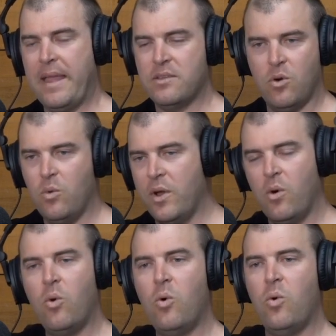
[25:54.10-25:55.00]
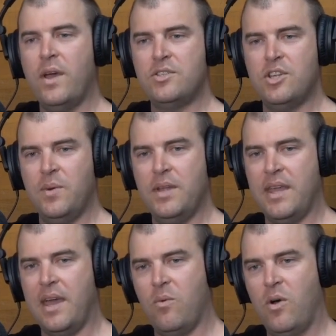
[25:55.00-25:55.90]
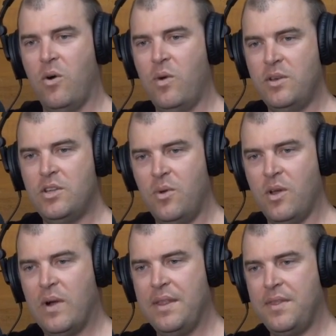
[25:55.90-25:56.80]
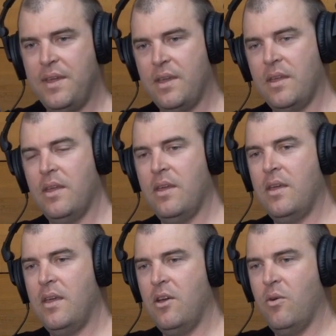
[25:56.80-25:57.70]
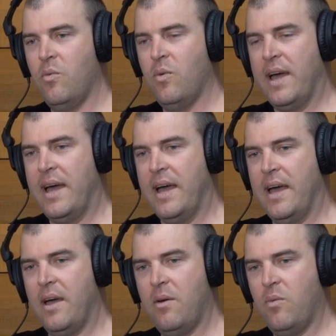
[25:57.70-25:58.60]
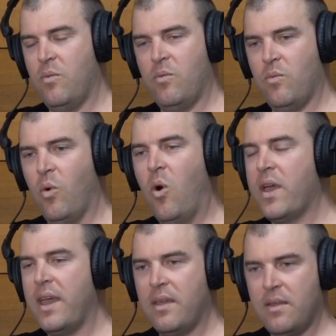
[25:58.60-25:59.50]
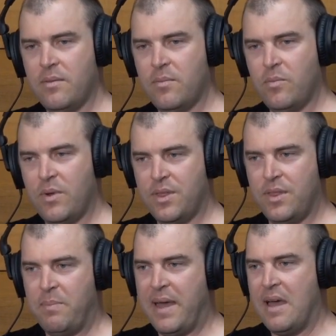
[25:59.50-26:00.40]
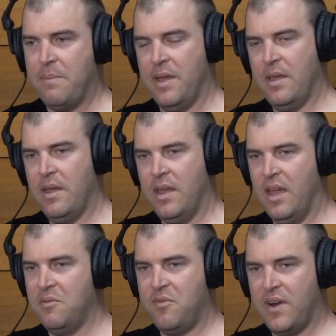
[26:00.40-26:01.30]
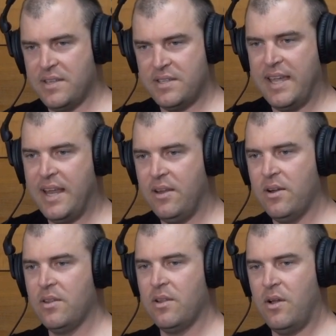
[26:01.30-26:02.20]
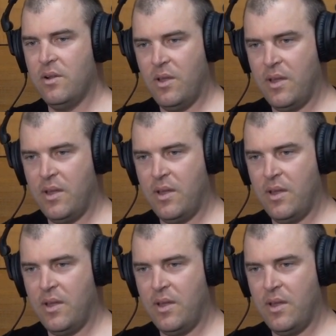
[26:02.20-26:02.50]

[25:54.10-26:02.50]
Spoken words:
It's all, we're always doing that. While we're doing one thing, walking with the pup in front, standing on the long